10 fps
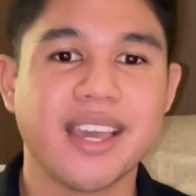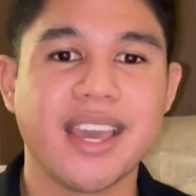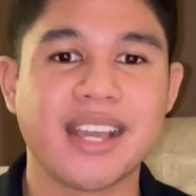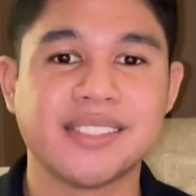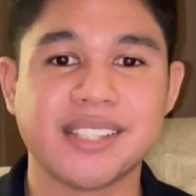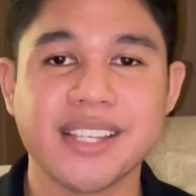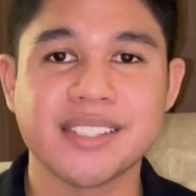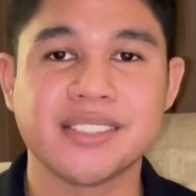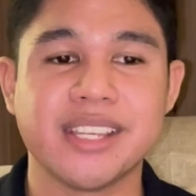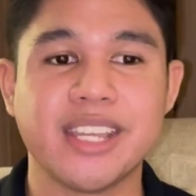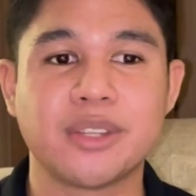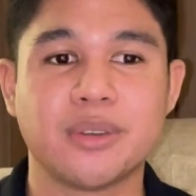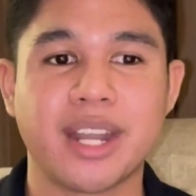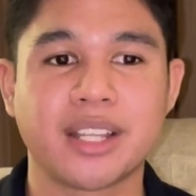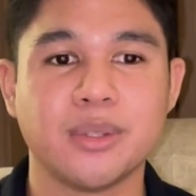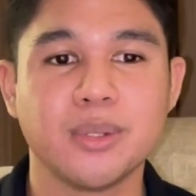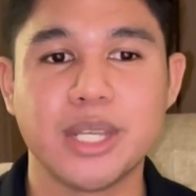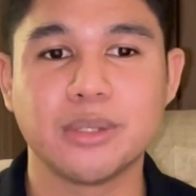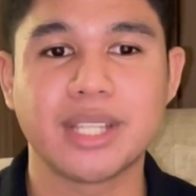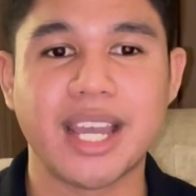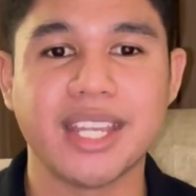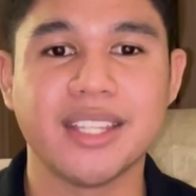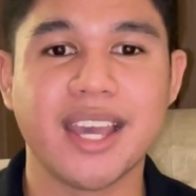excises the incorrect nucleotide,